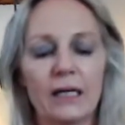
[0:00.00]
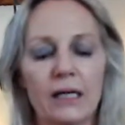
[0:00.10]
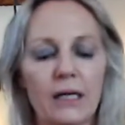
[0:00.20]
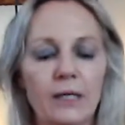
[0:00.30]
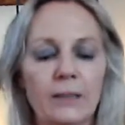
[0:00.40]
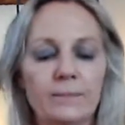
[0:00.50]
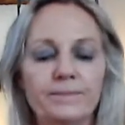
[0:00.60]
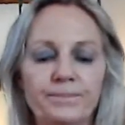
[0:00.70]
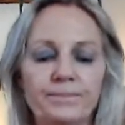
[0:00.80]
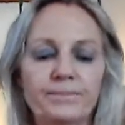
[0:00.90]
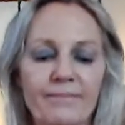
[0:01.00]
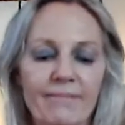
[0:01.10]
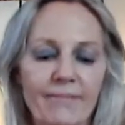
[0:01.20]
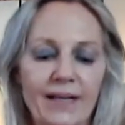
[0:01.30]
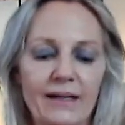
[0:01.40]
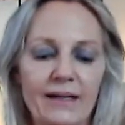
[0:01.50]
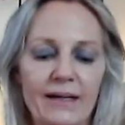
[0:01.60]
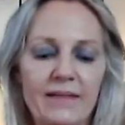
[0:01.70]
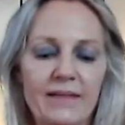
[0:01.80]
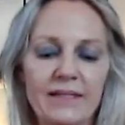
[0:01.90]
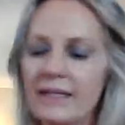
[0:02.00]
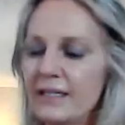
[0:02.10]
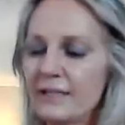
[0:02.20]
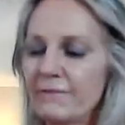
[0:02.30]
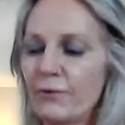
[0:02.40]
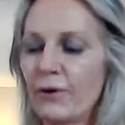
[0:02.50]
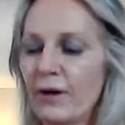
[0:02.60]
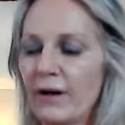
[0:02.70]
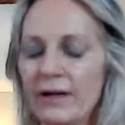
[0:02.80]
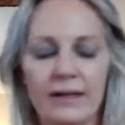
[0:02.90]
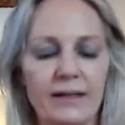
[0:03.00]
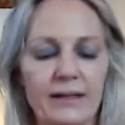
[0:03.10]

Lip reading: And this is for